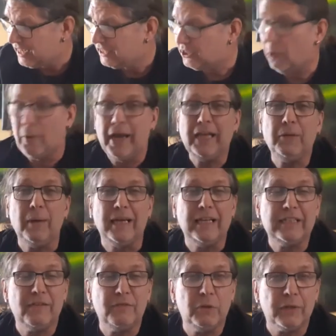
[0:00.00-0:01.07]
so anyway,
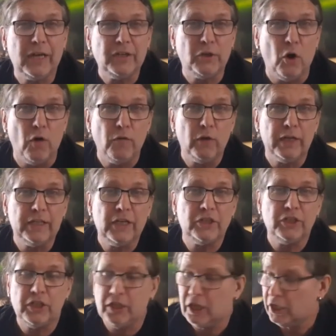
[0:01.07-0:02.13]
let's have a look at the overall
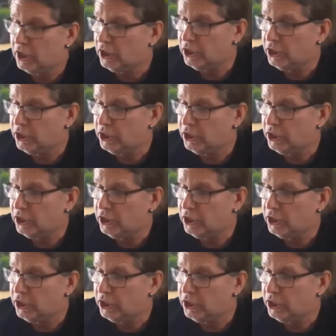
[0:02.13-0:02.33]
energy